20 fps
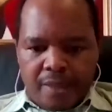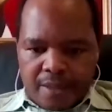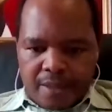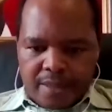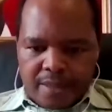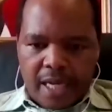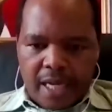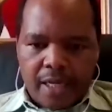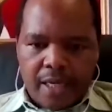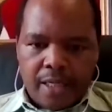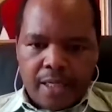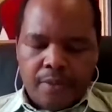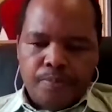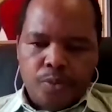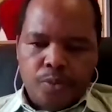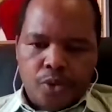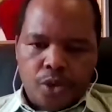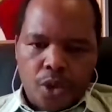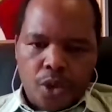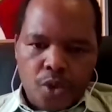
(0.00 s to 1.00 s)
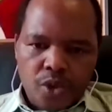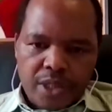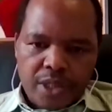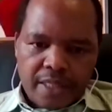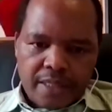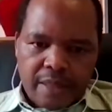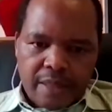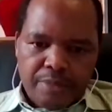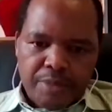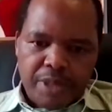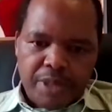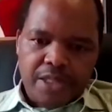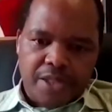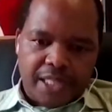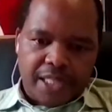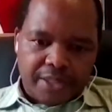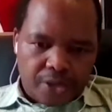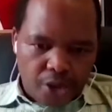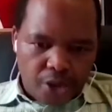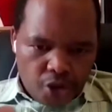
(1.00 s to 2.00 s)
say those SMEs
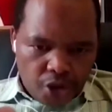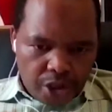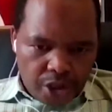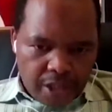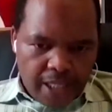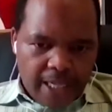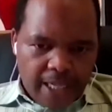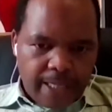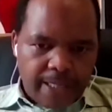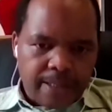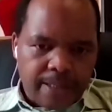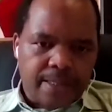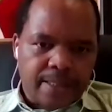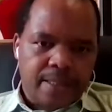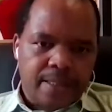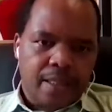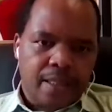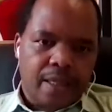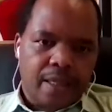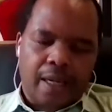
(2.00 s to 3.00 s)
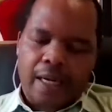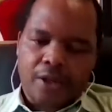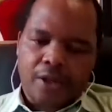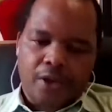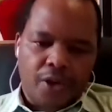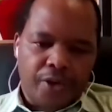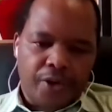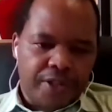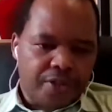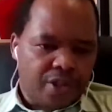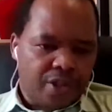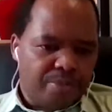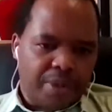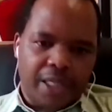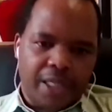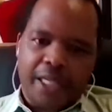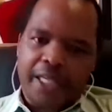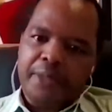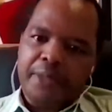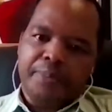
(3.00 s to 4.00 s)
that digitalize are going to
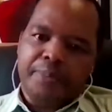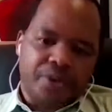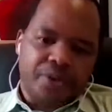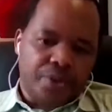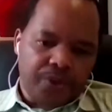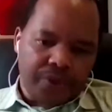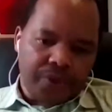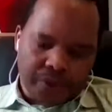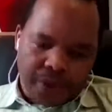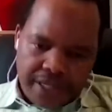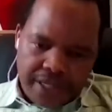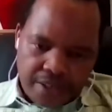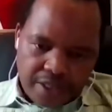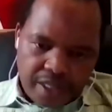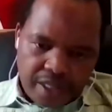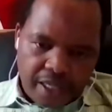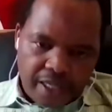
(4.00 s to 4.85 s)
be able to race